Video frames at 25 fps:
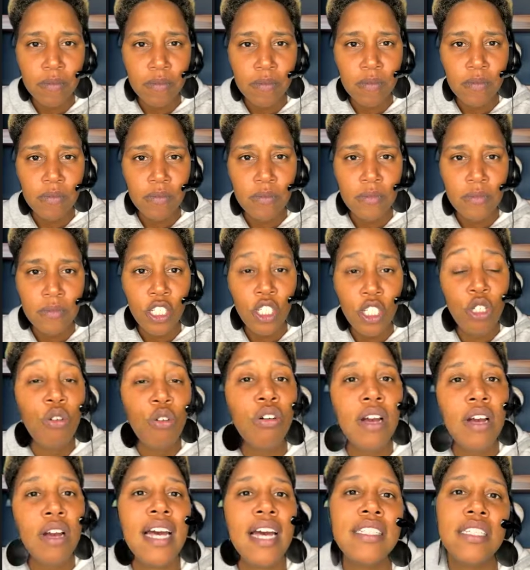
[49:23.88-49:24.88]
You
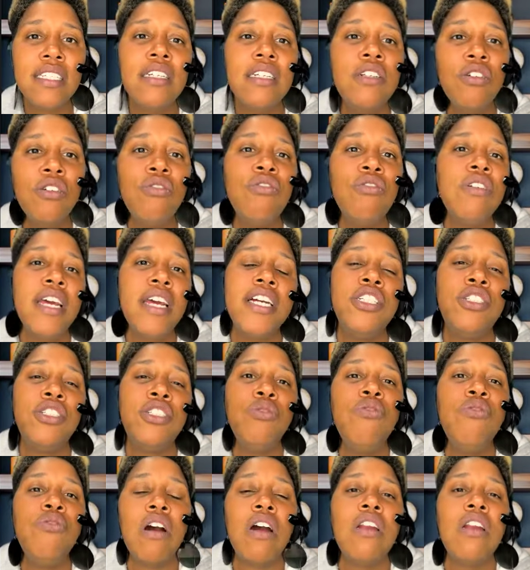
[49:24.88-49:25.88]
got to know that you
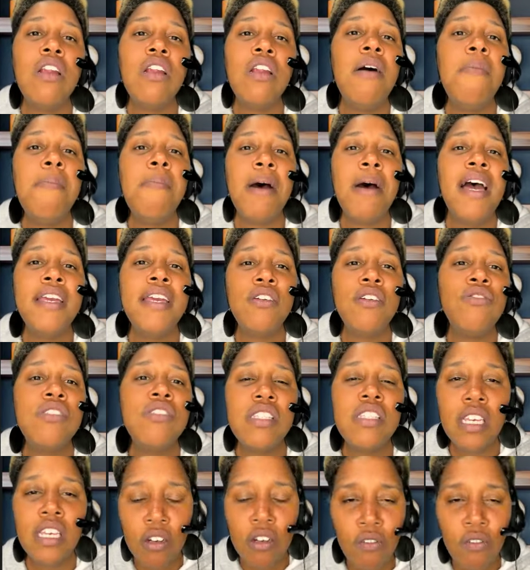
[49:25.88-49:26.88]
are not by
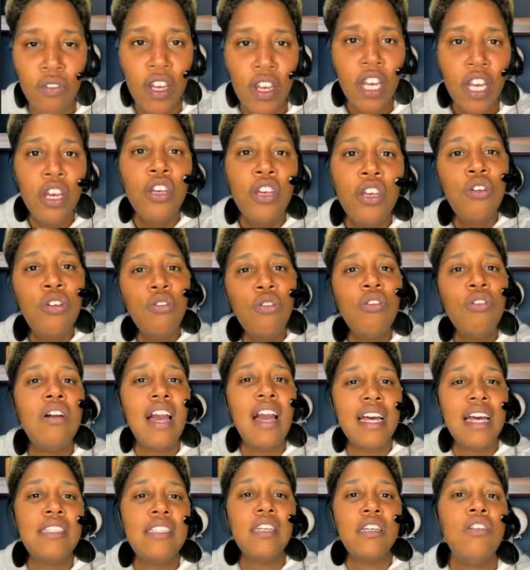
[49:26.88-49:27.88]
yourself. You got
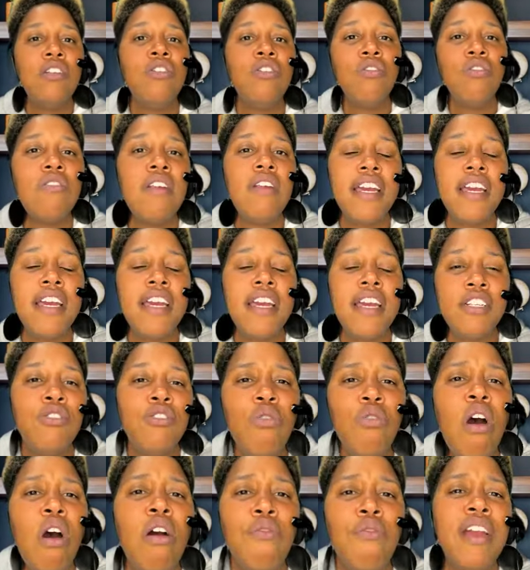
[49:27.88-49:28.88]
to know that you
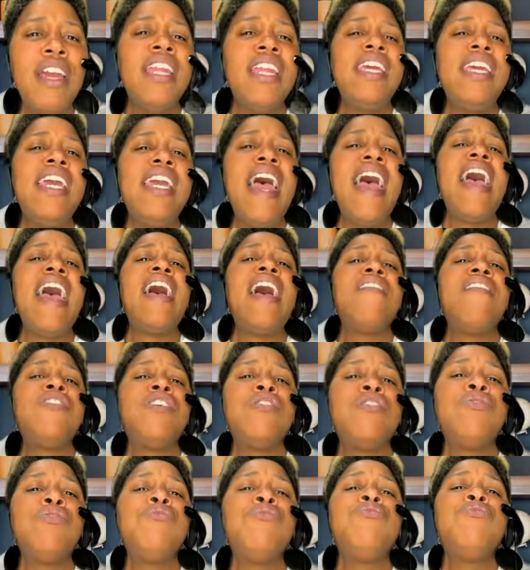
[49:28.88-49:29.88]
already have the
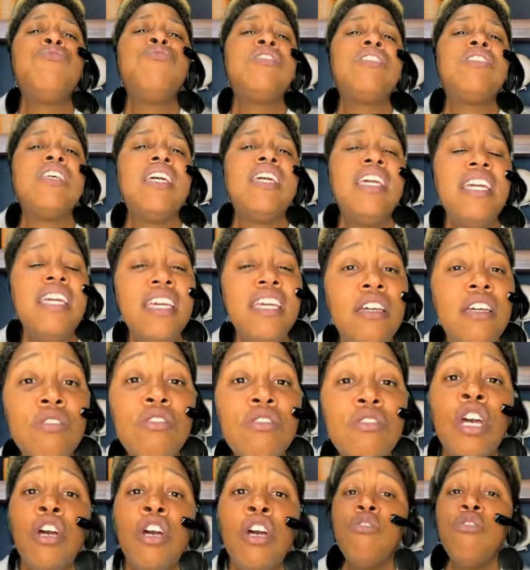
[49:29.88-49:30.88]
tools, the heals.
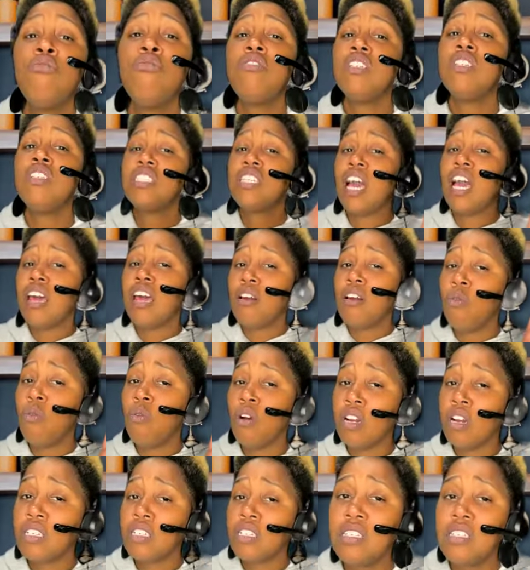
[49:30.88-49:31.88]
You just got to
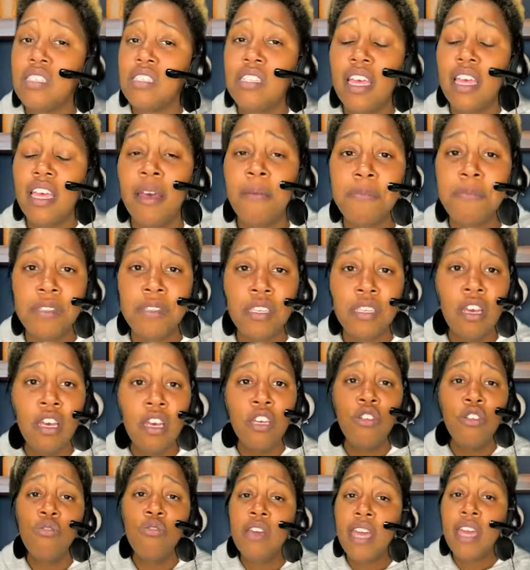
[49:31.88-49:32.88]
work the steps. You
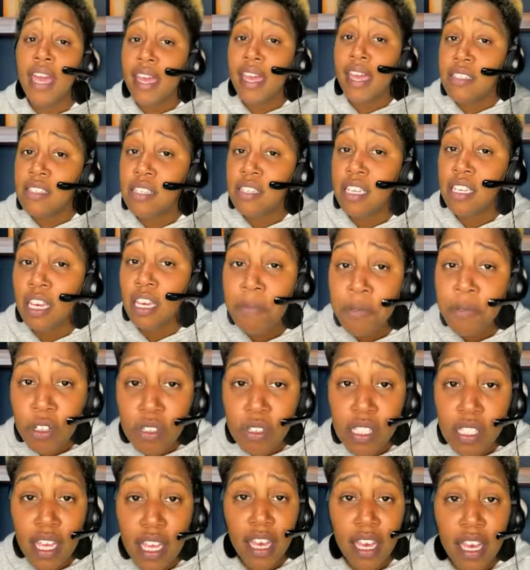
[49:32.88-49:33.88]
can't skip no
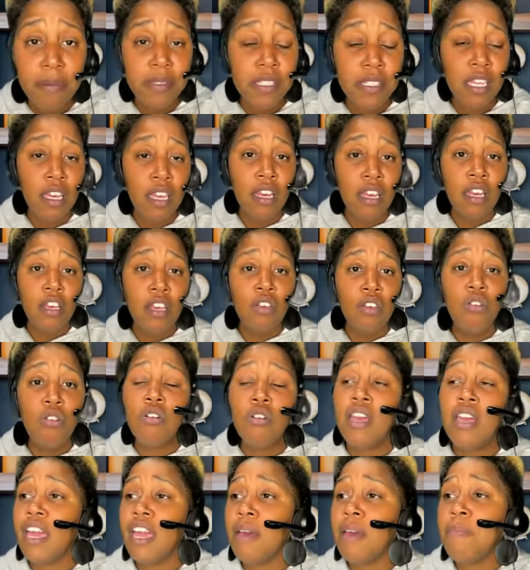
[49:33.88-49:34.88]
steps. You
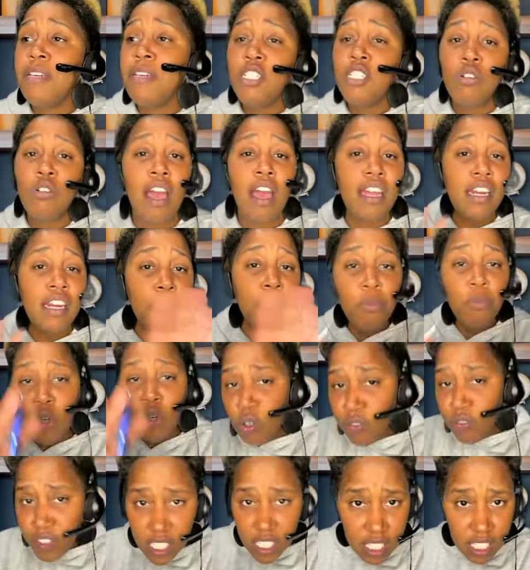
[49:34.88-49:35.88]
can't be trying to move
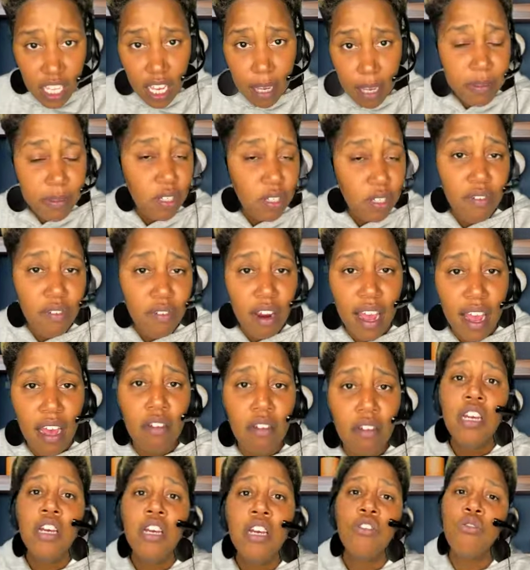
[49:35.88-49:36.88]
the steps around.
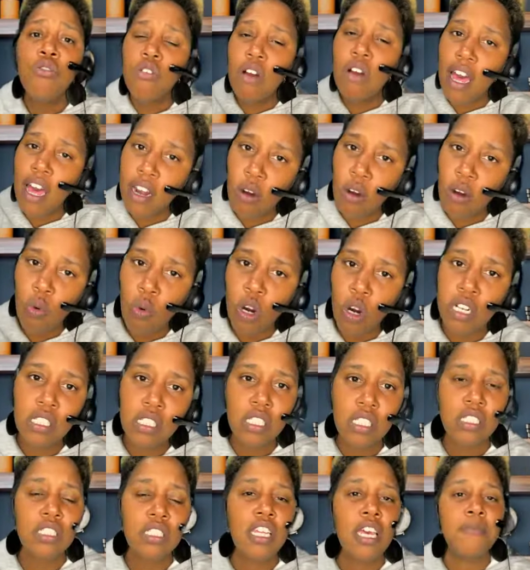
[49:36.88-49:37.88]
You got to work the
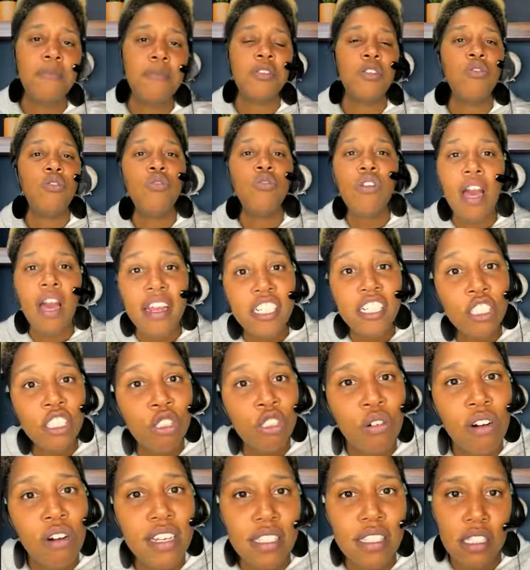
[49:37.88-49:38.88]
steps and you got to
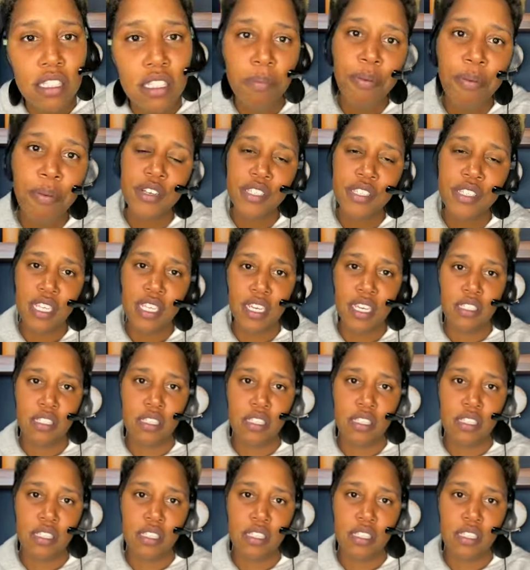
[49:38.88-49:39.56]
trust the process.